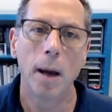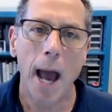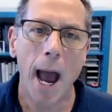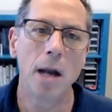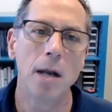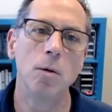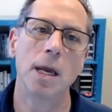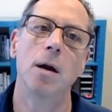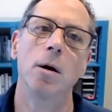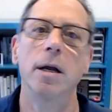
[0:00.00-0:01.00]
How do you
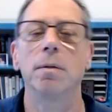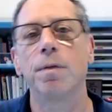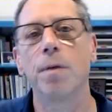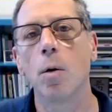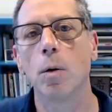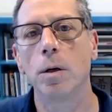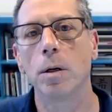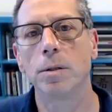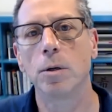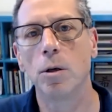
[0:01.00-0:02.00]
carry it
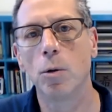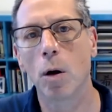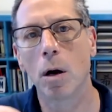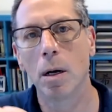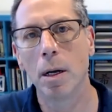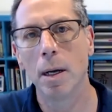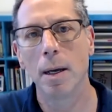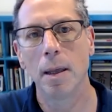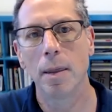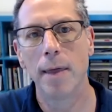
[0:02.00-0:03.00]
forward so you are
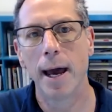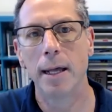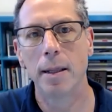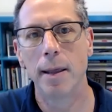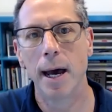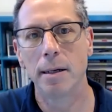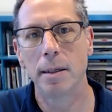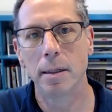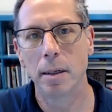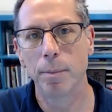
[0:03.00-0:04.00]
that
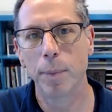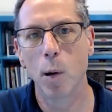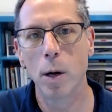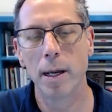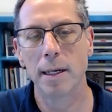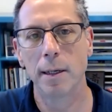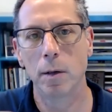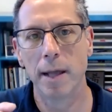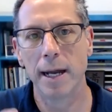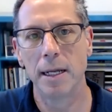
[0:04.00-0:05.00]
point
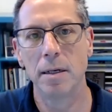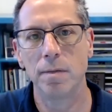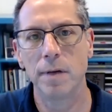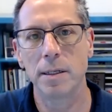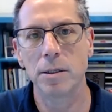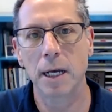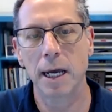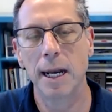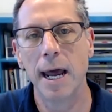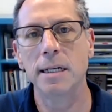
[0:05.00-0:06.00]
or that individual
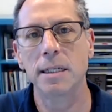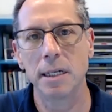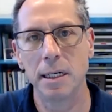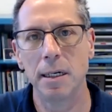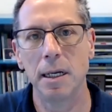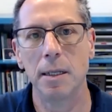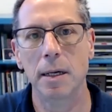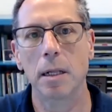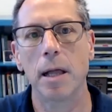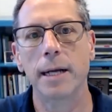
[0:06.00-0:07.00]
connection in the
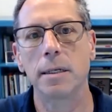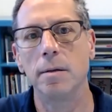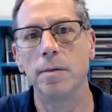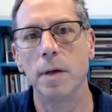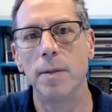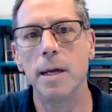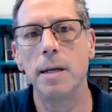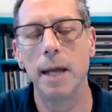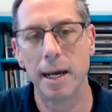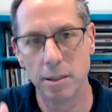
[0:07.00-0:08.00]
collective? And
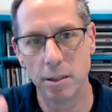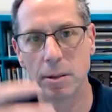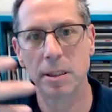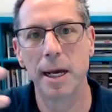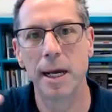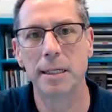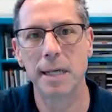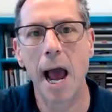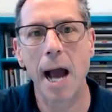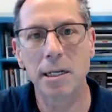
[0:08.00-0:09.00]
then, as you say, it's
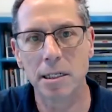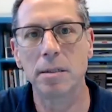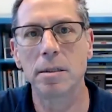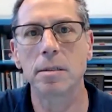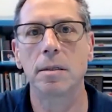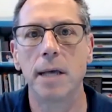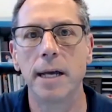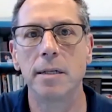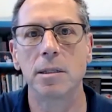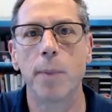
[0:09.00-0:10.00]
actions
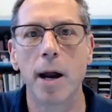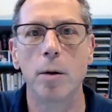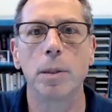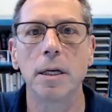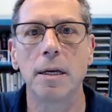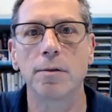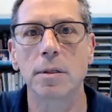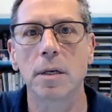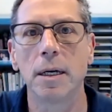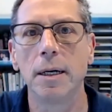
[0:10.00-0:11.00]
that inspire
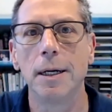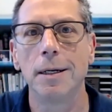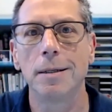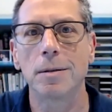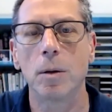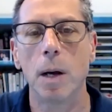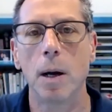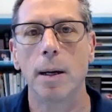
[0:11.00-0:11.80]
beliefs. So